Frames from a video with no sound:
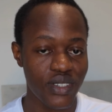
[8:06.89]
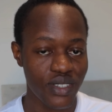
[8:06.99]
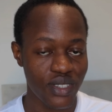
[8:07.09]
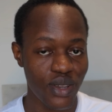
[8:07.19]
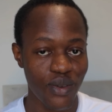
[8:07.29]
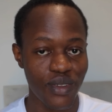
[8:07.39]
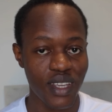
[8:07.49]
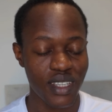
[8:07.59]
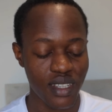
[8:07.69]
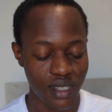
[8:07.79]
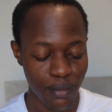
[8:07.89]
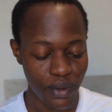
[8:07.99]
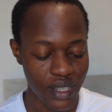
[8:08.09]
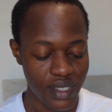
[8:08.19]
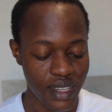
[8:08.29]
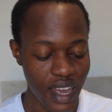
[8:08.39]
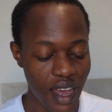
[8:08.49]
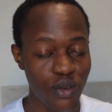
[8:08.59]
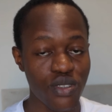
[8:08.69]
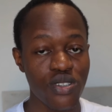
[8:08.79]
So it's as simple as that.
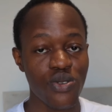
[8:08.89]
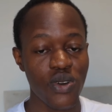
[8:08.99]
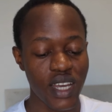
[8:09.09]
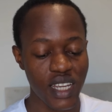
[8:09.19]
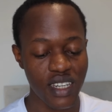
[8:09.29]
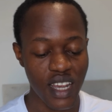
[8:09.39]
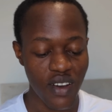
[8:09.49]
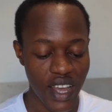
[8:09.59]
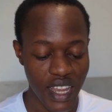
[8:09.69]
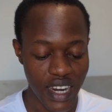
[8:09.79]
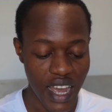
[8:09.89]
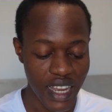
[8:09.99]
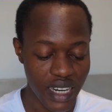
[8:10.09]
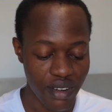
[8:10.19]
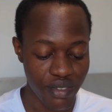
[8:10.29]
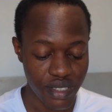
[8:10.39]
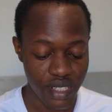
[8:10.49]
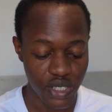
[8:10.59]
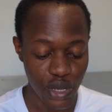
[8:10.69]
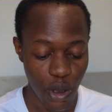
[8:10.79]
I will just go ahead now and add
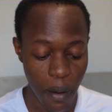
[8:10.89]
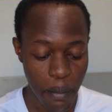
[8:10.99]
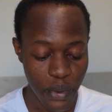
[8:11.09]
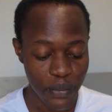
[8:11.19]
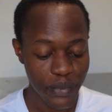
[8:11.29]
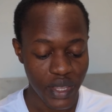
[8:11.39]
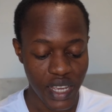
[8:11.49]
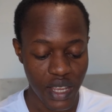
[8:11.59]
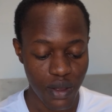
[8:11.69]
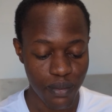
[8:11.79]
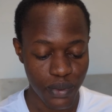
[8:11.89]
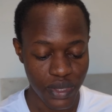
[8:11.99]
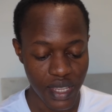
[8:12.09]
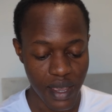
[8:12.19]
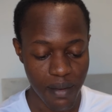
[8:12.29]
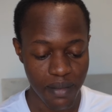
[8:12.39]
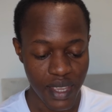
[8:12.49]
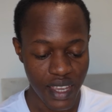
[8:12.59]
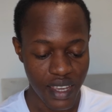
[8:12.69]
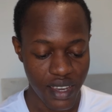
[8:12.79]
everything up, and I'll put them
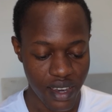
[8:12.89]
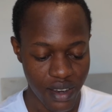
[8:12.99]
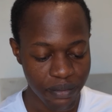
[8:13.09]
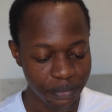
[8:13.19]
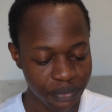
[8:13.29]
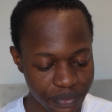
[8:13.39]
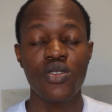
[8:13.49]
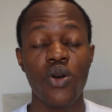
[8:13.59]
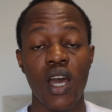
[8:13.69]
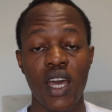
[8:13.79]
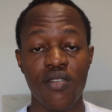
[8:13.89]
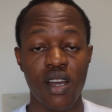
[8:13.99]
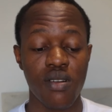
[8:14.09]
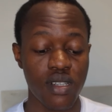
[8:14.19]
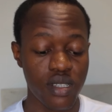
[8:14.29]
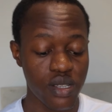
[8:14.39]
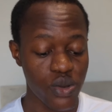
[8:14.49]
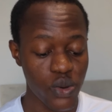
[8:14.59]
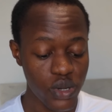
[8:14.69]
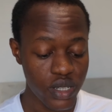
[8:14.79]
here. So I have calculated
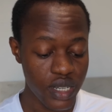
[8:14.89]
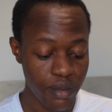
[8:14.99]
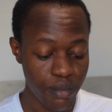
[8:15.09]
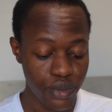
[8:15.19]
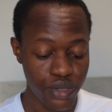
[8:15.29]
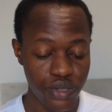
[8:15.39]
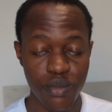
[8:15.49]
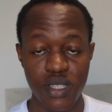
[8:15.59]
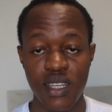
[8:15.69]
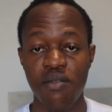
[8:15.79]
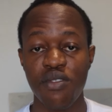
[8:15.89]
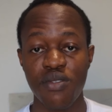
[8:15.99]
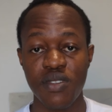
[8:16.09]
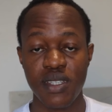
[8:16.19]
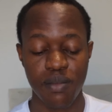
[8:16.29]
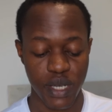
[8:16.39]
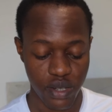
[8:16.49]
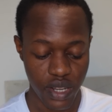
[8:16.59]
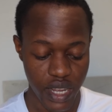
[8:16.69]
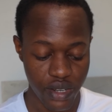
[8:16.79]
all inputs to be 750
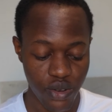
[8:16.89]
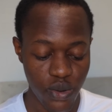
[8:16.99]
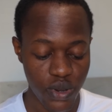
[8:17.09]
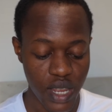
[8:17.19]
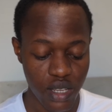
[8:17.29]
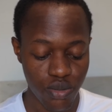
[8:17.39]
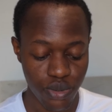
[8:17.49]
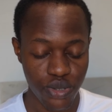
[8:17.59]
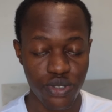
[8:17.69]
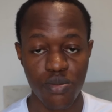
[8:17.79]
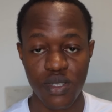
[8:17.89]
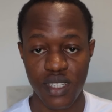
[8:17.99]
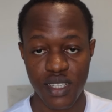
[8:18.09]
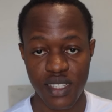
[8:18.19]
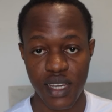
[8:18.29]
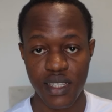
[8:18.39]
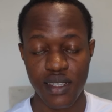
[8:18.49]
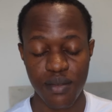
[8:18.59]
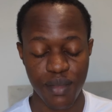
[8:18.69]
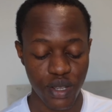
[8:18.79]
ml and all outputs to be
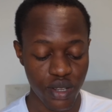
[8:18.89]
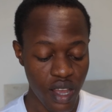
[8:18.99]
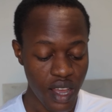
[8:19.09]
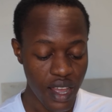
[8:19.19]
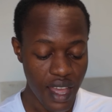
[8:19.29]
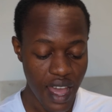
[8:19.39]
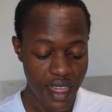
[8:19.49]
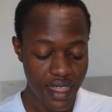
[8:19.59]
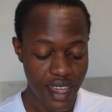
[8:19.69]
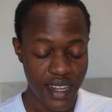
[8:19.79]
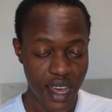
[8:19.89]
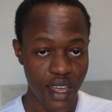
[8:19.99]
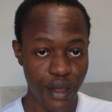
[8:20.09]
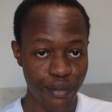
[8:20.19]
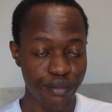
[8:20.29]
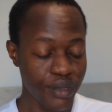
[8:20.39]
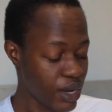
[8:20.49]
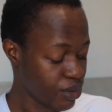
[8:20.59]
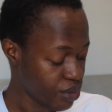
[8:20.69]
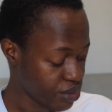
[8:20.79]
680 ml. And then I am
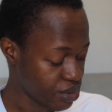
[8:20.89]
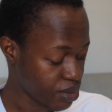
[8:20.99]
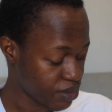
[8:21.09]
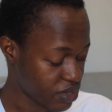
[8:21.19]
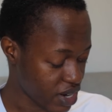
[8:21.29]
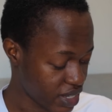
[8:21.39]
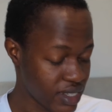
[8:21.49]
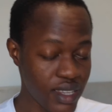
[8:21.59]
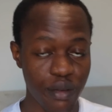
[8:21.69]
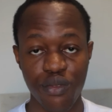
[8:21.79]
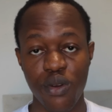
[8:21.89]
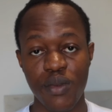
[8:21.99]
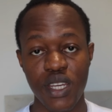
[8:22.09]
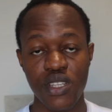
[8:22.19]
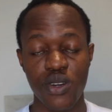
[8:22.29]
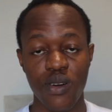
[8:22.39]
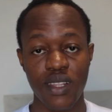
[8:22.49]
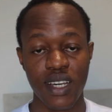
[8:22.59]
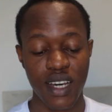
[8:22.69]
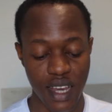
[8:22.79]
now going to subtract them from each
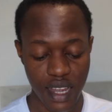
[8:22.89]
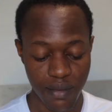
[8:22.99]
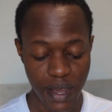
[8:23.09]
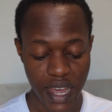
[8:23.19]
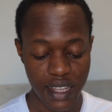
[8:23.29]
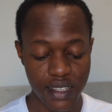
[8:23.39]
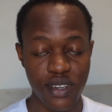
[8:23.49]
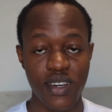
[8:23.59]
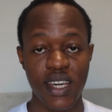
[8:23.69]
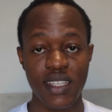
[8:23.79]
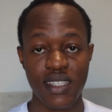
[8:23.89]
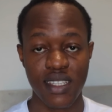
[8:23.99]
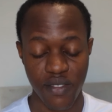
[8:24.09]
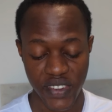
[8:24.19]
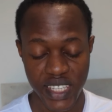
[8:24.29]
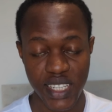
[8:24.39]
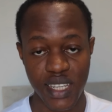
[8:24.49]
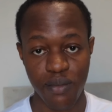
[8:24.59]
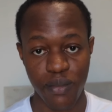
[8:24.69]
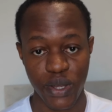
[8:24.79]
other, and my answer is
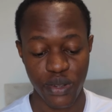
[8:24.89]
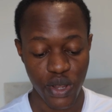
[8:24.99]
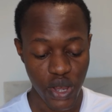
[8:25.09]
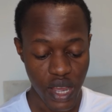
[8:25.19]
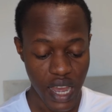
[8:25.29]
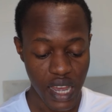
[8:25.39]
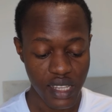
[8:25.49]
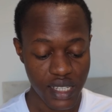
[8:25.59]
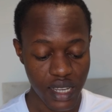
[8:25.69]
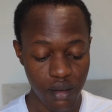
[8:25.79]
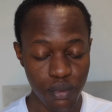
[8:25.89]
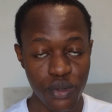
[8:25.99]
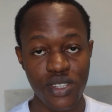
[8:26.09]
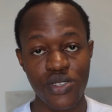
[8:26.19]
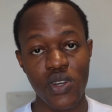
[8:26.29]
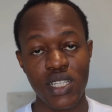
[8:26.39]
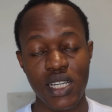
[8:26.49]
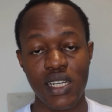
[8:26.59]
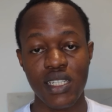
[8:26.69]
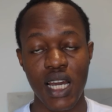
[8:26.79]
70 ml. And the input is greater
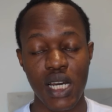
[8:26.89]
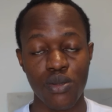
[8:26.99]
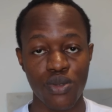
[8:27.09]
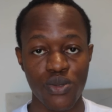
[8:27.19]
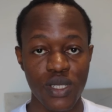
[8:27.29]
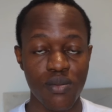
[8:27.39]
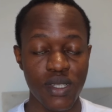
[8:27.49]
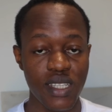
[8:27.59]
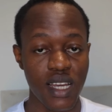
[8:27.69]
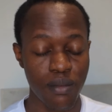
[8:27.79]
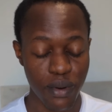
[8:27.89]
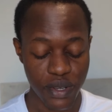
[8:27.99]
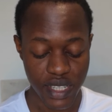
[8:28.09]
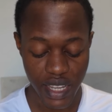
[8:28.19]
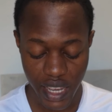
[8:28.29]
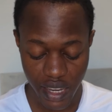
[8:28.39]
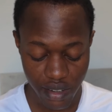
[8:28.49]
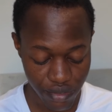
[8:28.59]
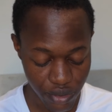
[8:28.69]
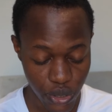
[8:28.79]
than the output, which means that the person
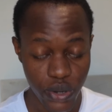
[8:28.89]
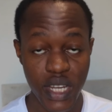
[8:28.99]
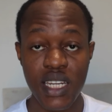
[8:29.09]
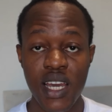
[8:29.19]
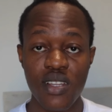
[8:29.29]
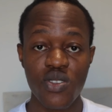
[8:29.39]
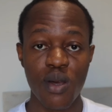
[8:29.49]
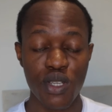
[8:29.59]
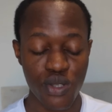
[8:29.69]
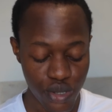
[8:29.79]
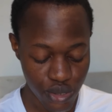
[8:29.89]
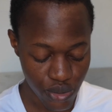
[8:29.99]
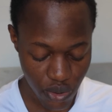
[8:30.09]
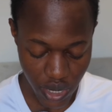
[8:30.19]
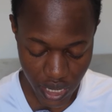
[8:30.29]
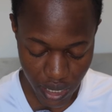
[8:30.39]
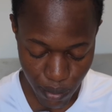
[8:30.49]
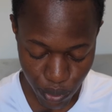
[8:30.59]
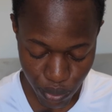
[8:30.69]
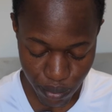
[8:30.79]
gained fluid. So I'm just going to go ahead
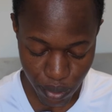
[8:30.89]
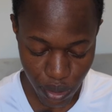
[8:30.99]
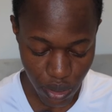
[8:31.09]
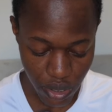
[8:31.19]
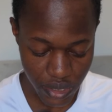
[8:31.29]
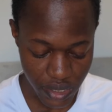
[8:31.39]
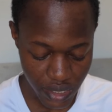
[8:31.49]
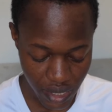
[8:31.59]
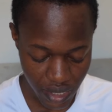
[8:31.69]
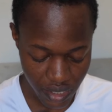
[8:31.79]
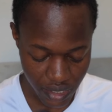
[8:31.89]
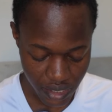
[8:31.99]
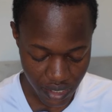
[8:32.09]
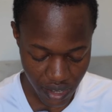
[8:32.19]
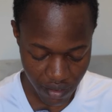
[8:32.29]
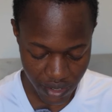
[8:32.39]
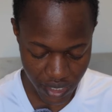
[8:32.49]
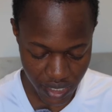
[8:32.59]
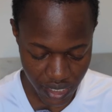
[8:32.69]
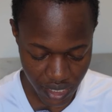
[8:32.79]
and put plus
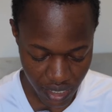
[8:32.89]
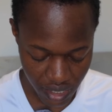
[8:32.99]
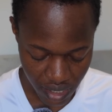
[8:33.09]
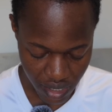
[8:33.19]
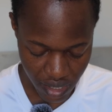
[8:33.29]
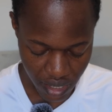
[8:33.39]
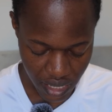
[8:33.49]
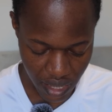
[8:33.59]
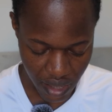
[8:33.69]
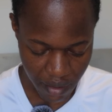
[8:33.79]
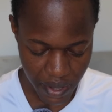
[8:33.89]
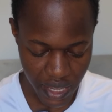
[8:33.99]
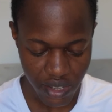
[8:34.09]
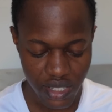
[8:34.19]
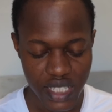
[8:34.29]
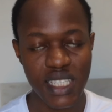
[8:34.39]
70 ml.